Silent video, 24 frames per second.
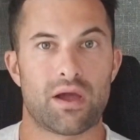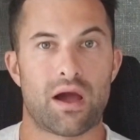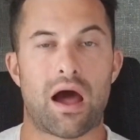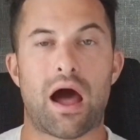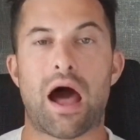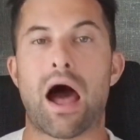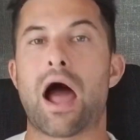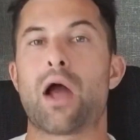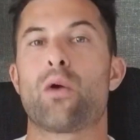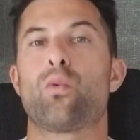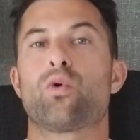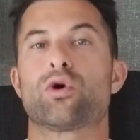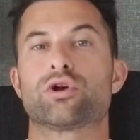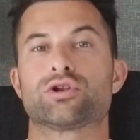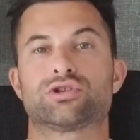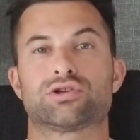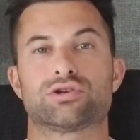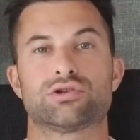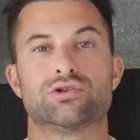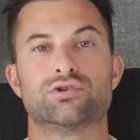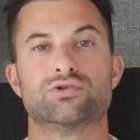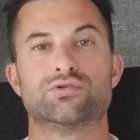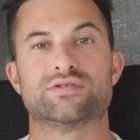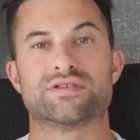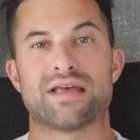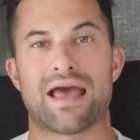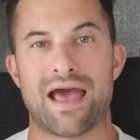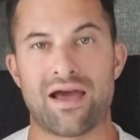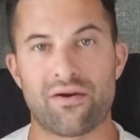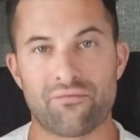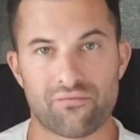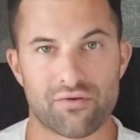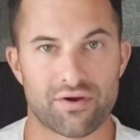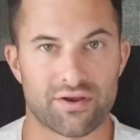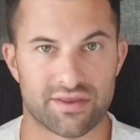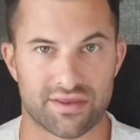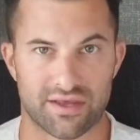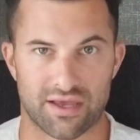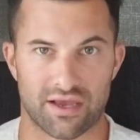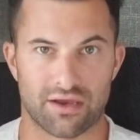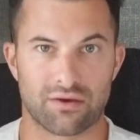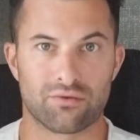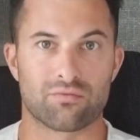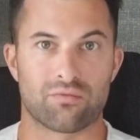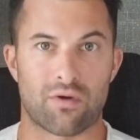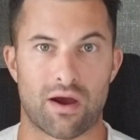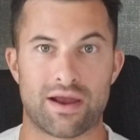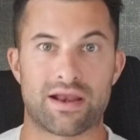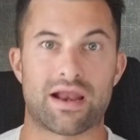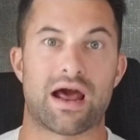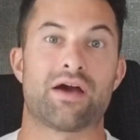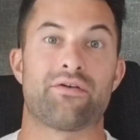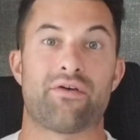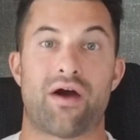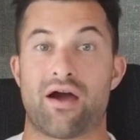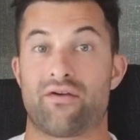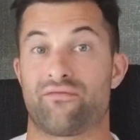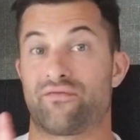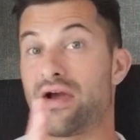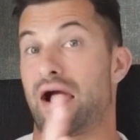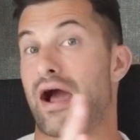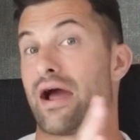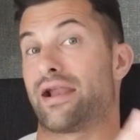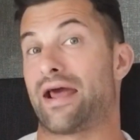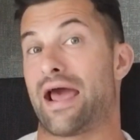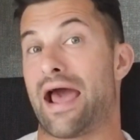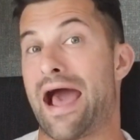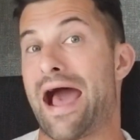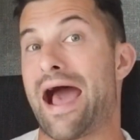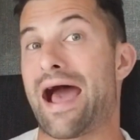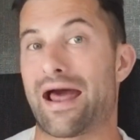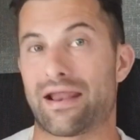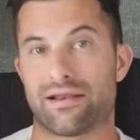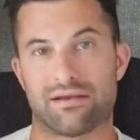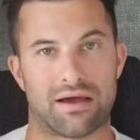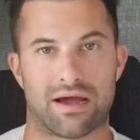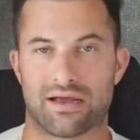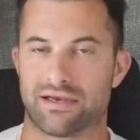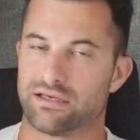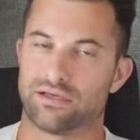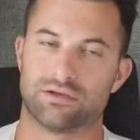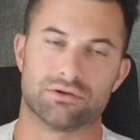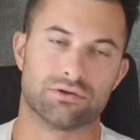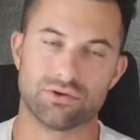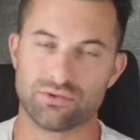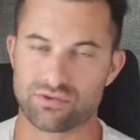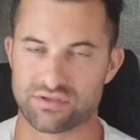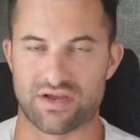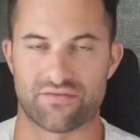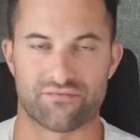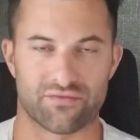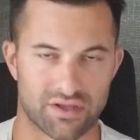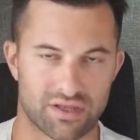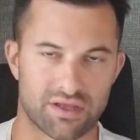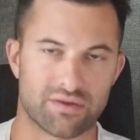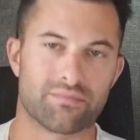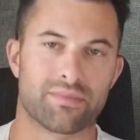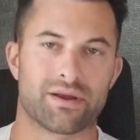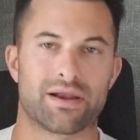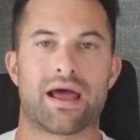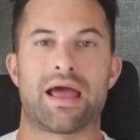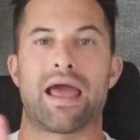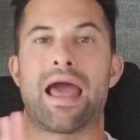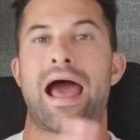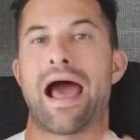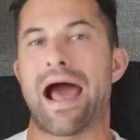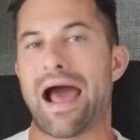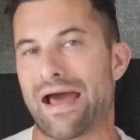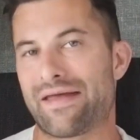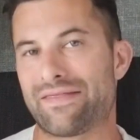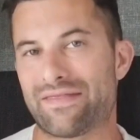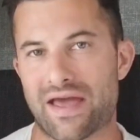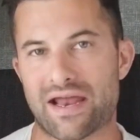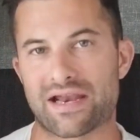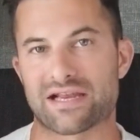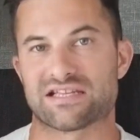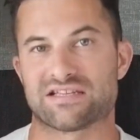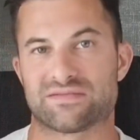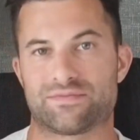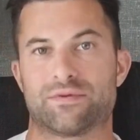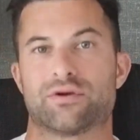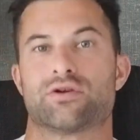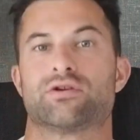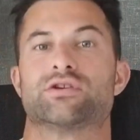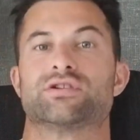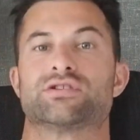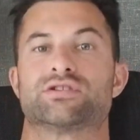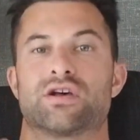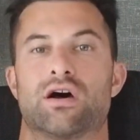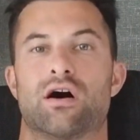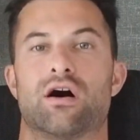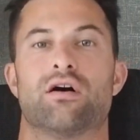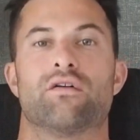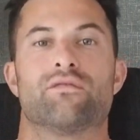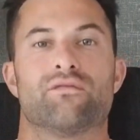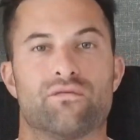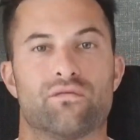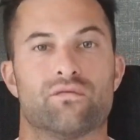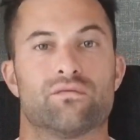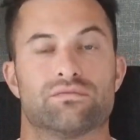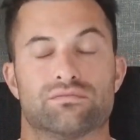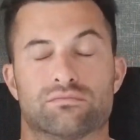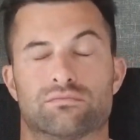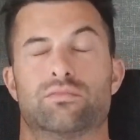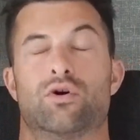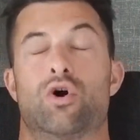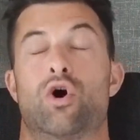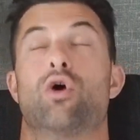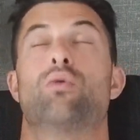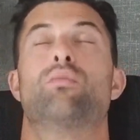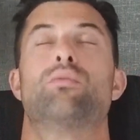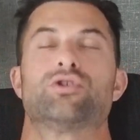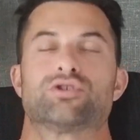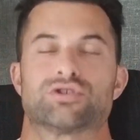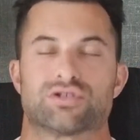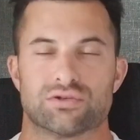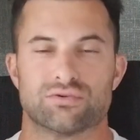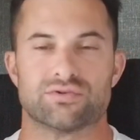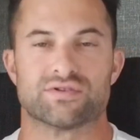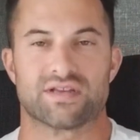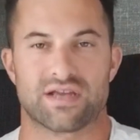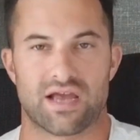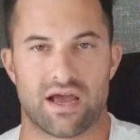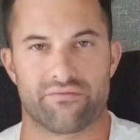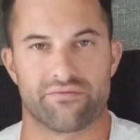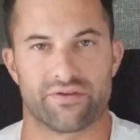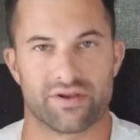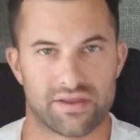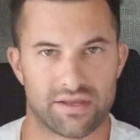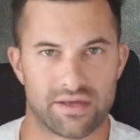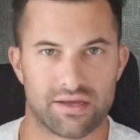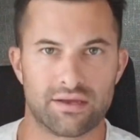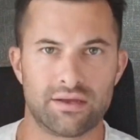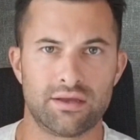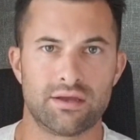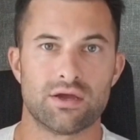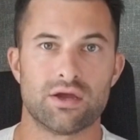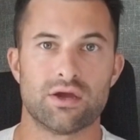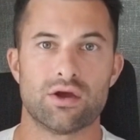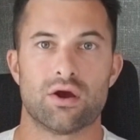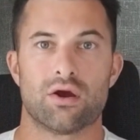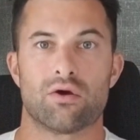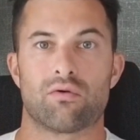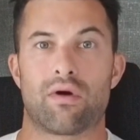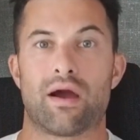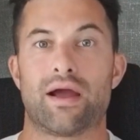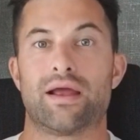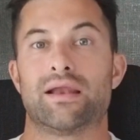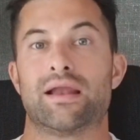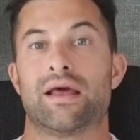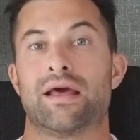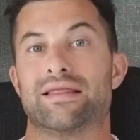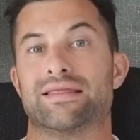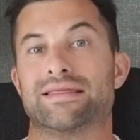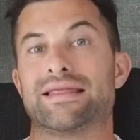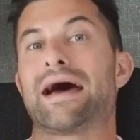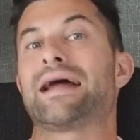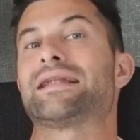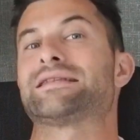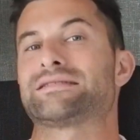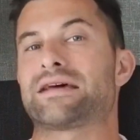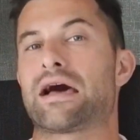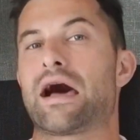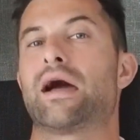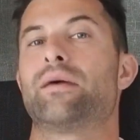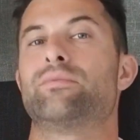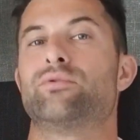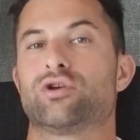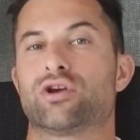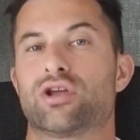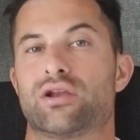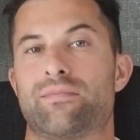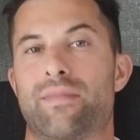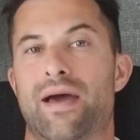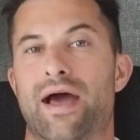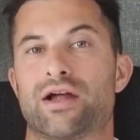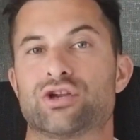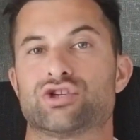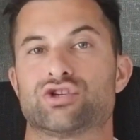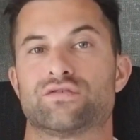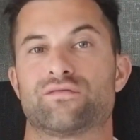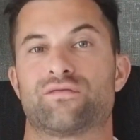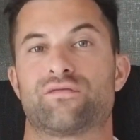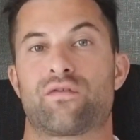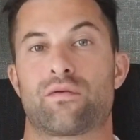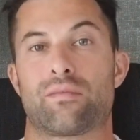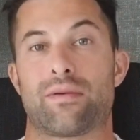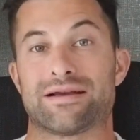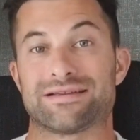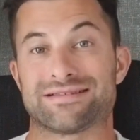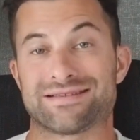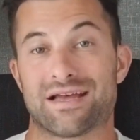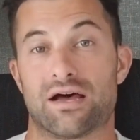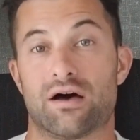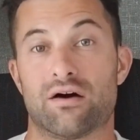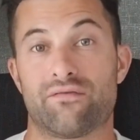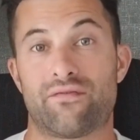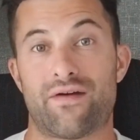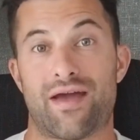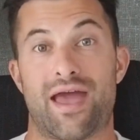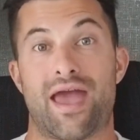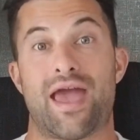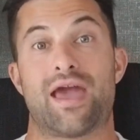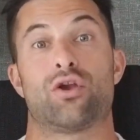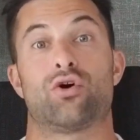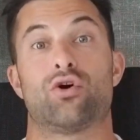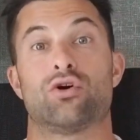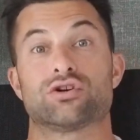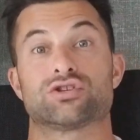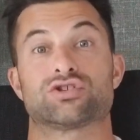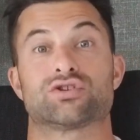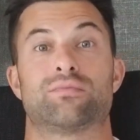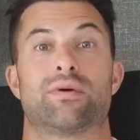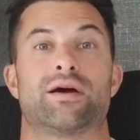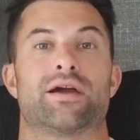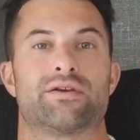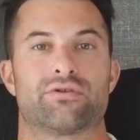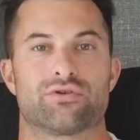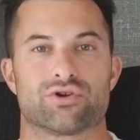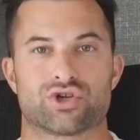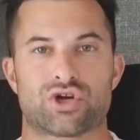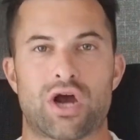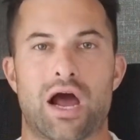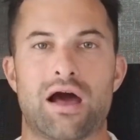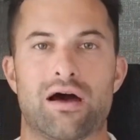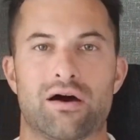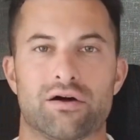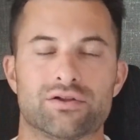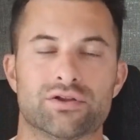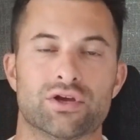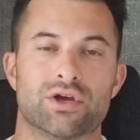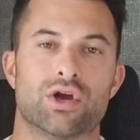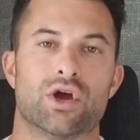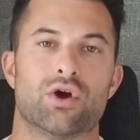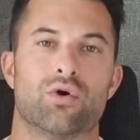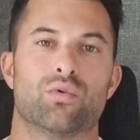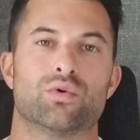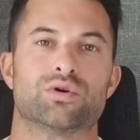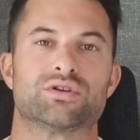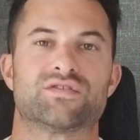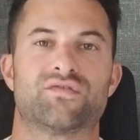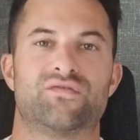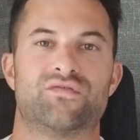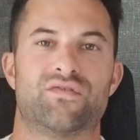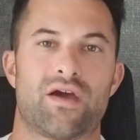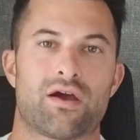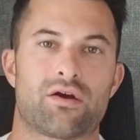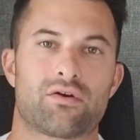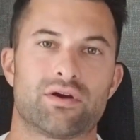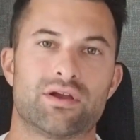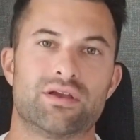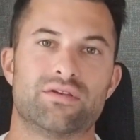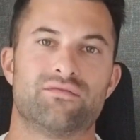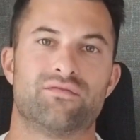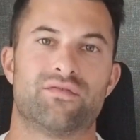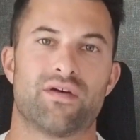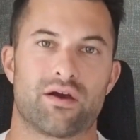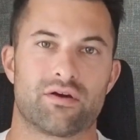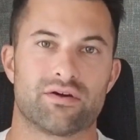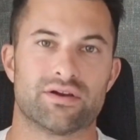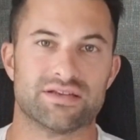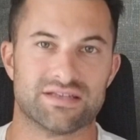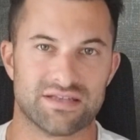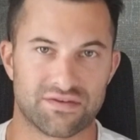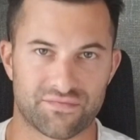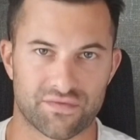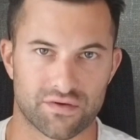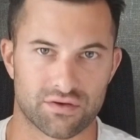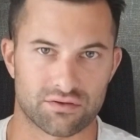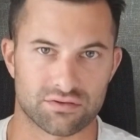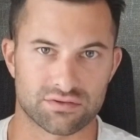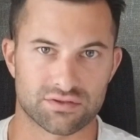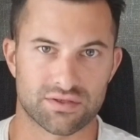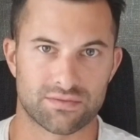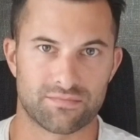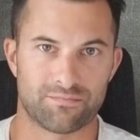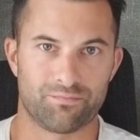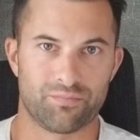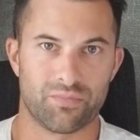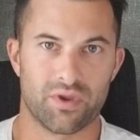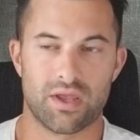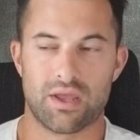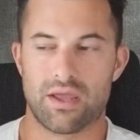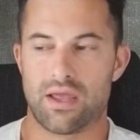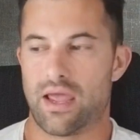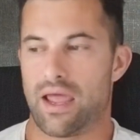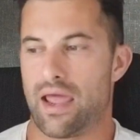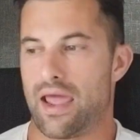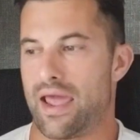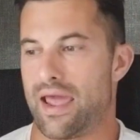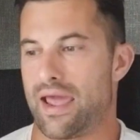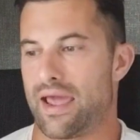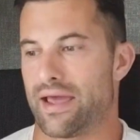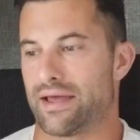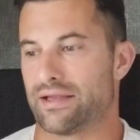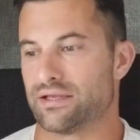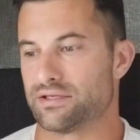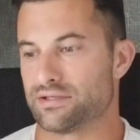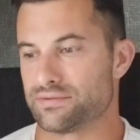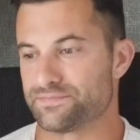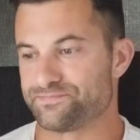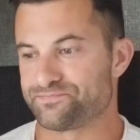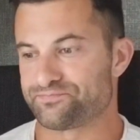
I were to lose everything, right? I, have kind of had, I didn't lose everything, but I had that experience of almost losing everything, right? That time you can imagine for myself and also my inner child was very, very difficult. And